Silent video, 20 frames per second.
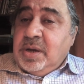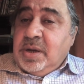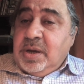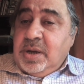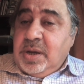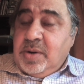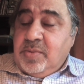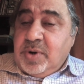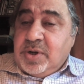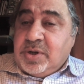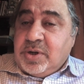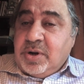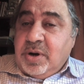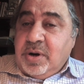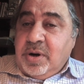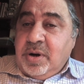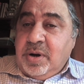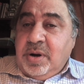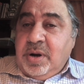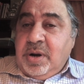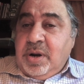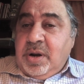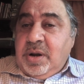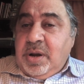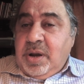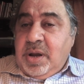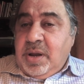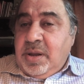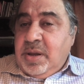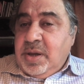in return,
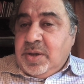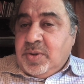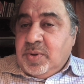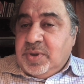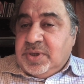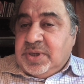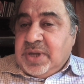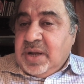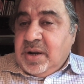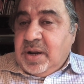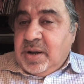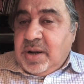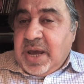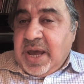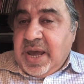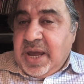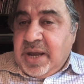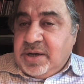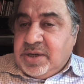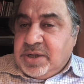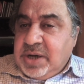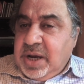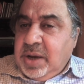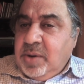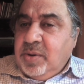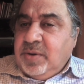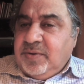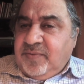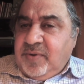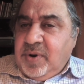and this was done on a handshake.
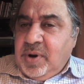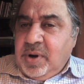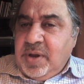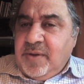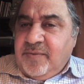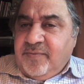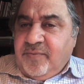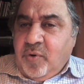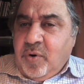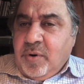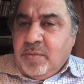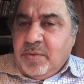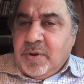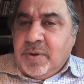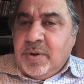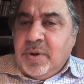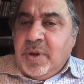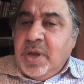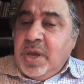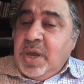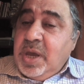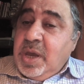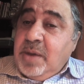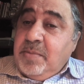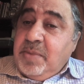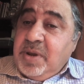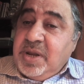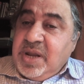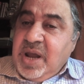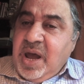It was fairly informal.
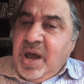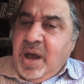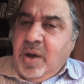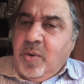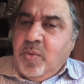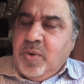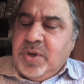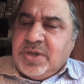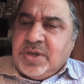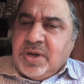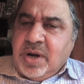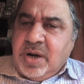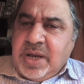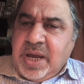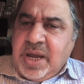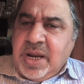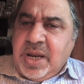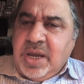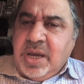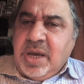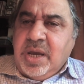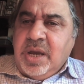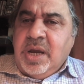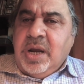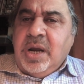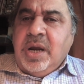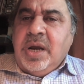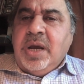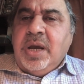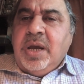But now we start heading
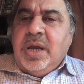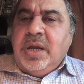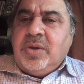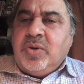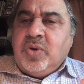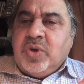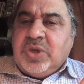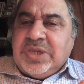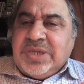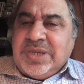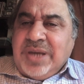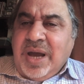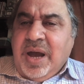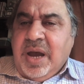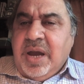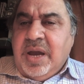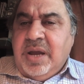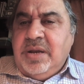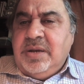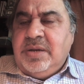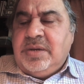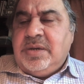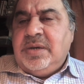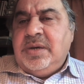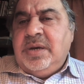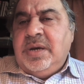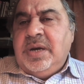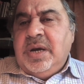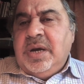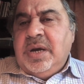into signed
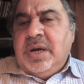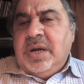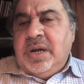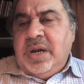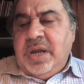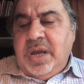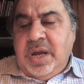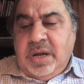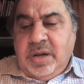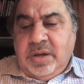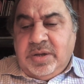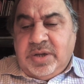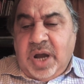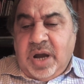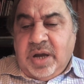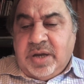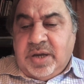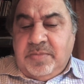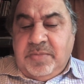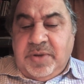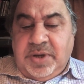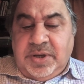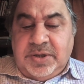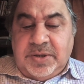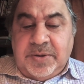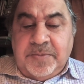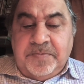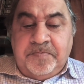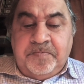legal documents,